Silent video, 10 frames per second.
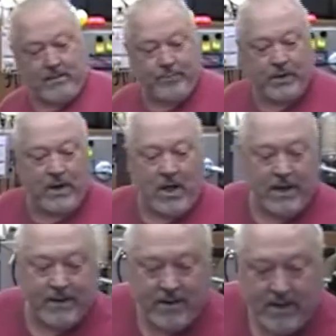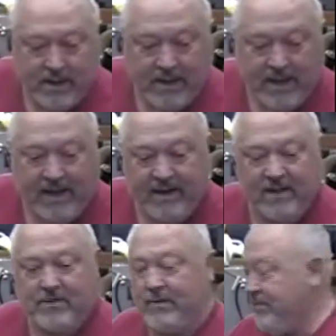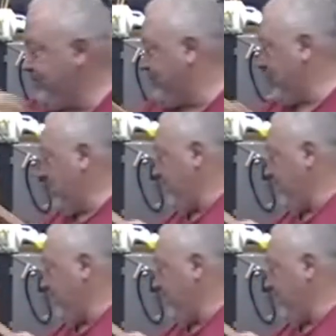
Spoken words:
put on, and it's pretty